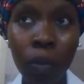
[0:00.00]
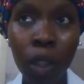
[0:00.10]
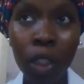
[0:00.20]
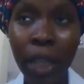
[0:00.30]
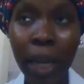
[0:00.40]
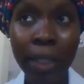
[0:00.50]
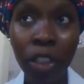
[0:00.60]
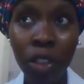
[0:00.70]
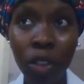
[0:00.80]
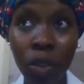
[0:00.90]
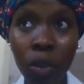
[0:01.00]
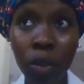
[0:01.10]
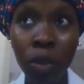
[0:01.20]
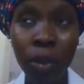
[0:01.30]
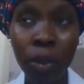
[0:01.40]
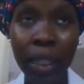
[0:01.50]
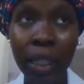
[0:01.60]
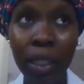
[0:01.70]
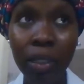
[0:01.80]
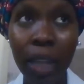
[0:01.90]
challenges,
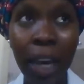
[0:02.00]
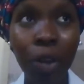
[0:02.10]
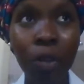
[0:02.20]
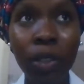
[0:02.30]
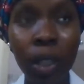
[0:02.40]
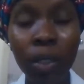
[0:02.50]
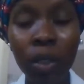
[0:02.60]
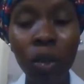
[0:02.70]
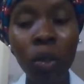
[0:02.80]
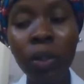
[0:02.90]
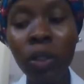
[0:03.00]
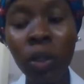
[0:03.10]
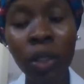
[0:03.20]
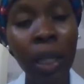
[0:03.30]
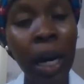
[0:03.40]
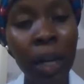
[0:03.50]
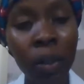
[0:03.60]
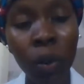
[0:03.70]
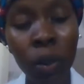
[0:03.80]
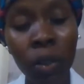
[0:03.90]
they kind of tell the stories on their
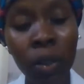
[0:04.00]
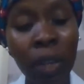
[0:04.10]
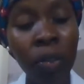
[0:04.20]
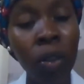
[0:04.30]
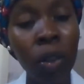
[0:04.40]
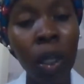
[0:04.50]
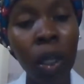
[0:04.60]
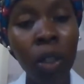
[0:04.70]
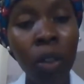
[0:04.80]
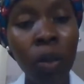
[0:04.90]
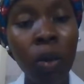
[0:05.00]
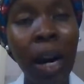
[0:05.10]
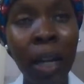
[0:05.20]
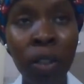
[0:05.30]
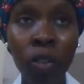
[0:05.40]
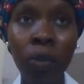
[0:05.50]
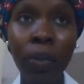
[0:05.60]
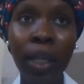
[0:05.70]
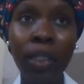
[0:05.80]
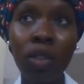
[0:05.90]
artwork. So I feel, art from
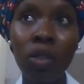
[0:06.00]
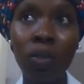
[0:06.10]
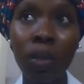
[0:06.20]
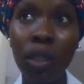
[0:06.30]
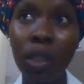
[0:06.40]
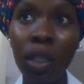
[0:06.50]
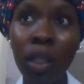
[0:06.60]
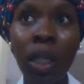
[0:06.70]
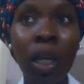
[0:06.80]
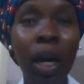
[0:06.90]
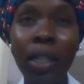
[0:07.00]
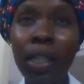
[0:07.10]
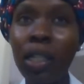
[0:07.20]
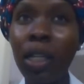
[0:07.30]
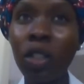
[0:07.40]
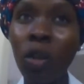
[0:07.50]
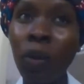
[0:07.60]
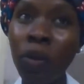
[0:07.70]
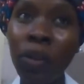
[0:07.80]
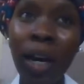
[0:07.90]
here needs to be seen. And then there are some
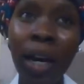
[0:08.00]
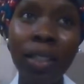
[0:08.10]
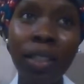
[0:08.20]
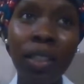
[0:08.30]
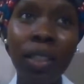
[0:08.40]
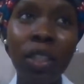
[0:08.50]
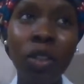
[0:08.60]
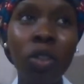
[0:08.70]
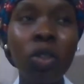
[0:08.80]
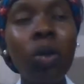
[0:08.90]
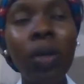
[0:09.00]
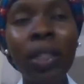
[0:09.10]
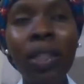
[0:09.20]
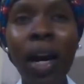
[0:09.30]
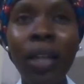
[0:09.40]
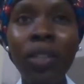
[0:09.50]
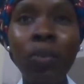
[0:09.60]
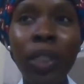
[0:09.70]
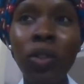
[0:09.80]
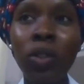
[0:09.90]
other artists that just create art
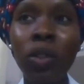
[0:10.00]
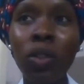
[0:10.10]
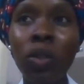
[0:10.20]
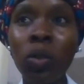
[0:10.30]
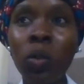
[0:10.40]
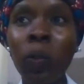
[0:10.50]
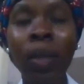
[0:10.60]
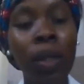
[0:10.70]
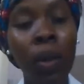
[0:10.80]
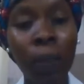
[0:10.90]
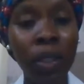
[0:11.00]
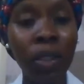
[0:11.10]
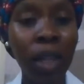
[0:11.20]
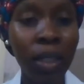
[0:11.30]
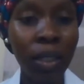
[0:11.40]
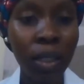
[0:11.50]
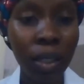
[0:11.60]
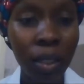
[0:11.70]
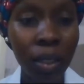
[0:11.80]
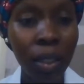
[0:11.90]
based on, their
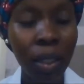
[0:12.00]
personalities.